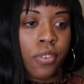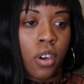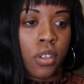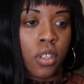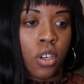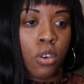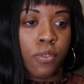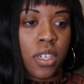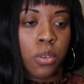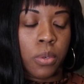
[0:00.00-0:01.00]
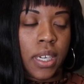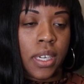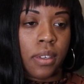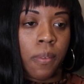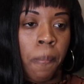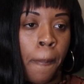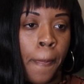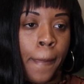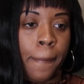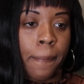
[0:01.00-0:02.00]
far, the COVID queen
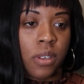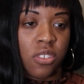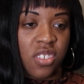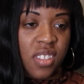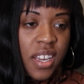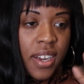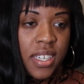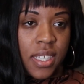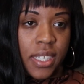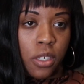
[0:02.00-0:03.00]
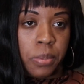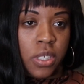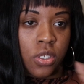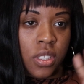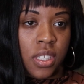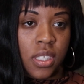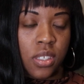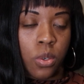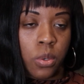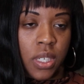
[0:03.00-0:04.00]
was just there. I didn't like her picture, and then
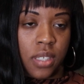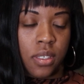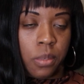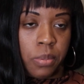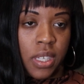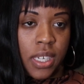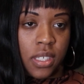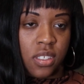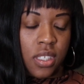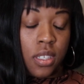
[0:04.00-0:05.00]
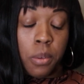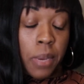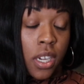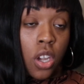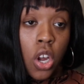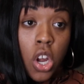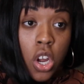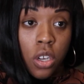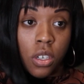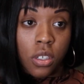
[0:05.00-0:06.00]
this queen is complaining. She's getting on my
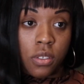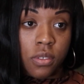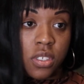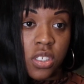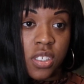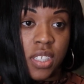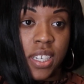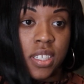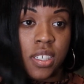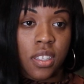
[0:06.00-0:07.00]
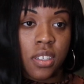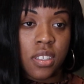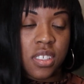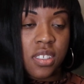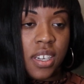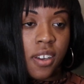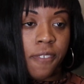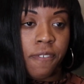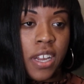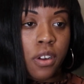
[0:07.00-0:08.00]
nerves. She's like a
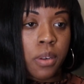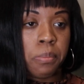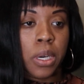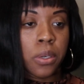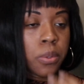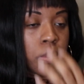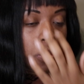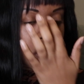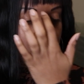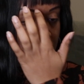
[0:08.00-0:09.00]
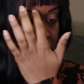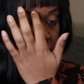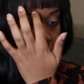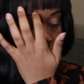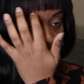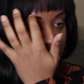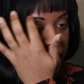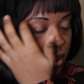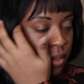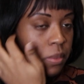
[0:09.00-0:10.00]
pheromone. She's
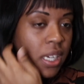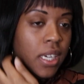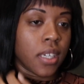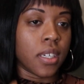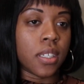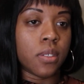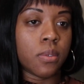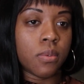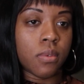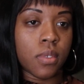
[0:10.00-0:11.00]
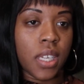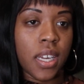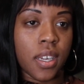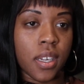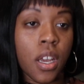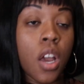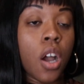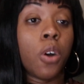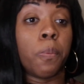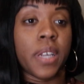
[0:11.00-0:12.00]
annoying me. I don't get it.
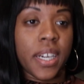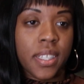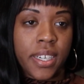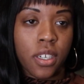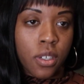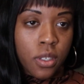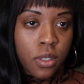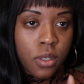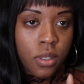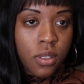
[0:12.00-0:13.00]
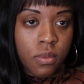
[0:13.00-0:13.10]
Oh, but I like her